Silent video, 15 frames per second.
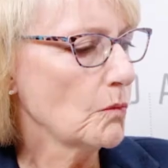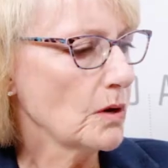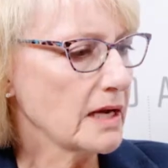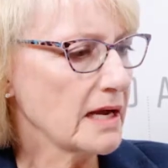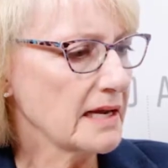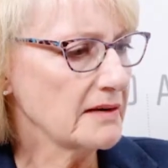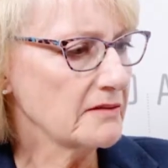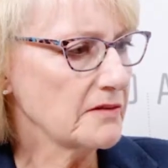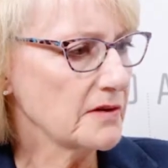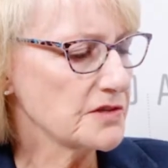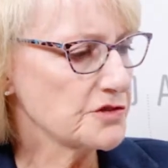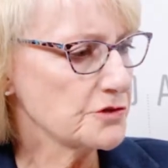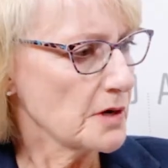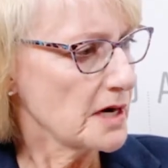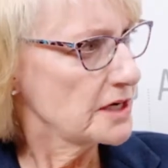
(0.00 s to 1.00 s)
What kind of a
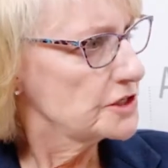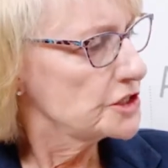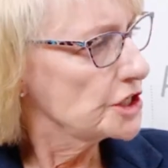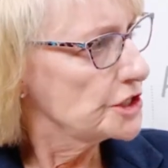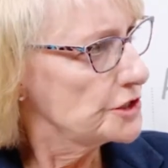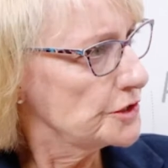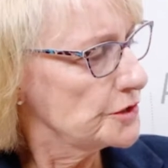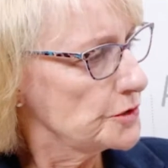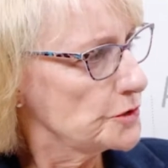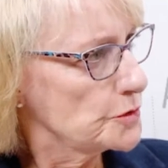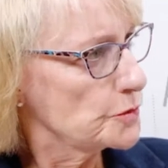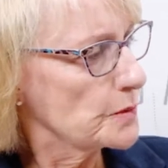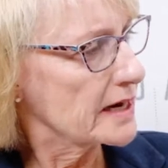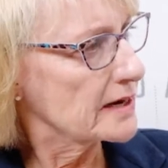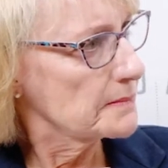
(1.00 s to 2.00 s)
strategy do you
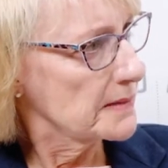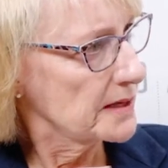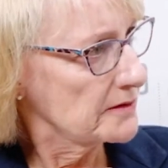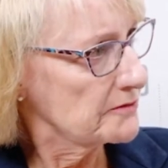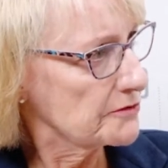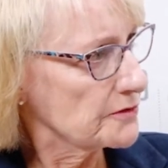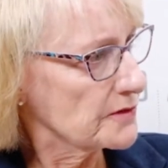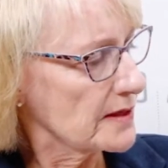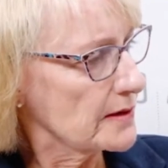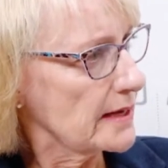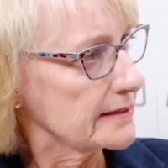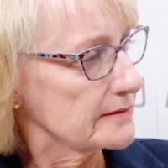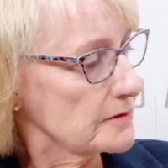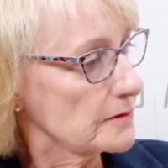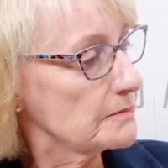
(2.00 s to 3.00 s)
recommend for
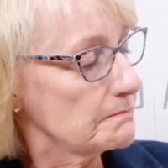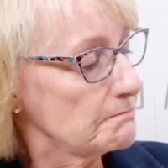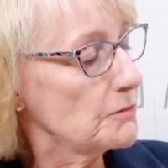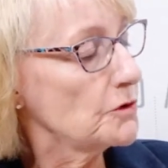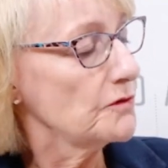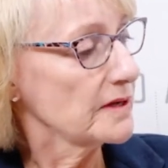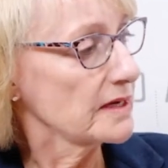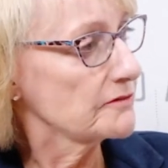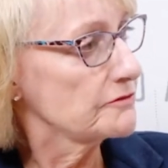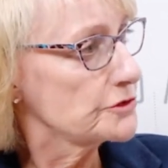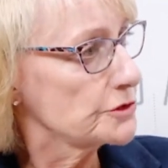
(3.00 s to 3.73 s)
that moving of